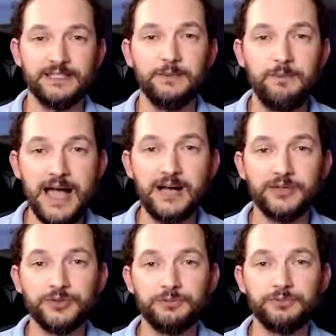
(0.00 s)

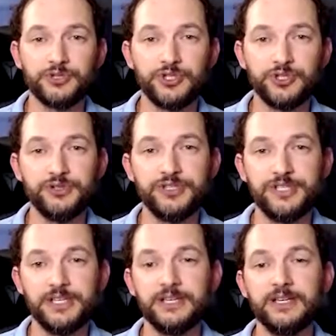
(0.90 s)
about
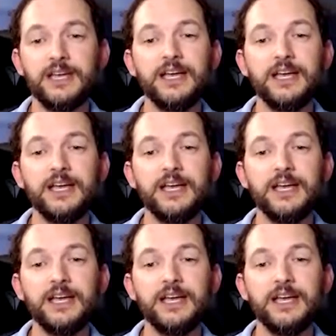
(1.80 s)
producing